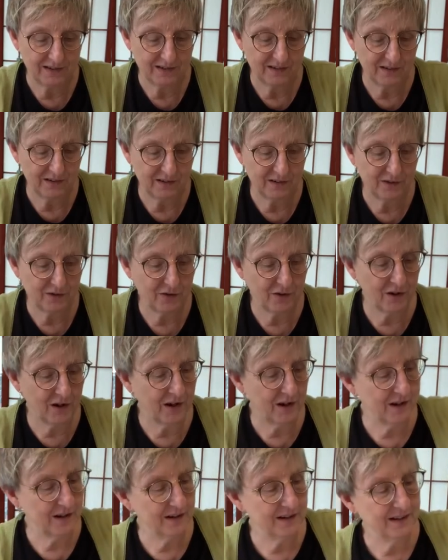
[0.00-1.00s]
straw.
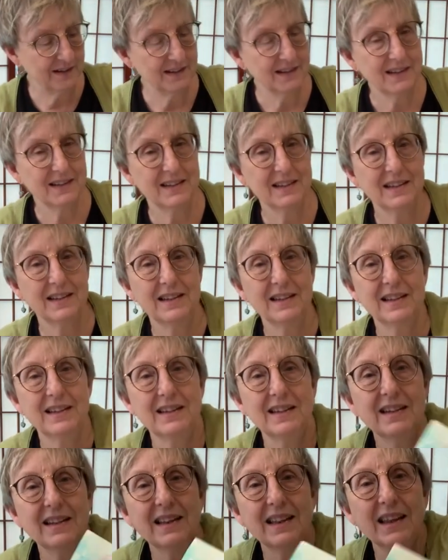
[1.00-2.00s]

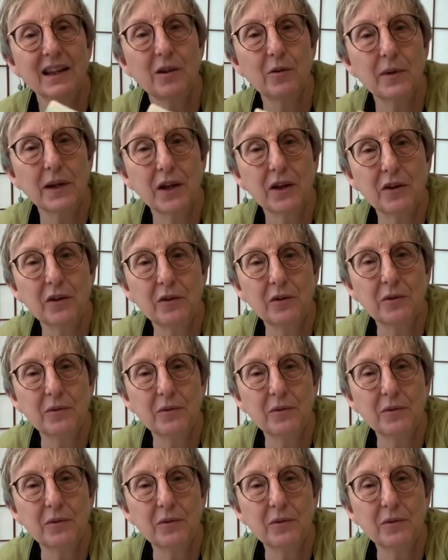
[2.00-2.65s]
There we go.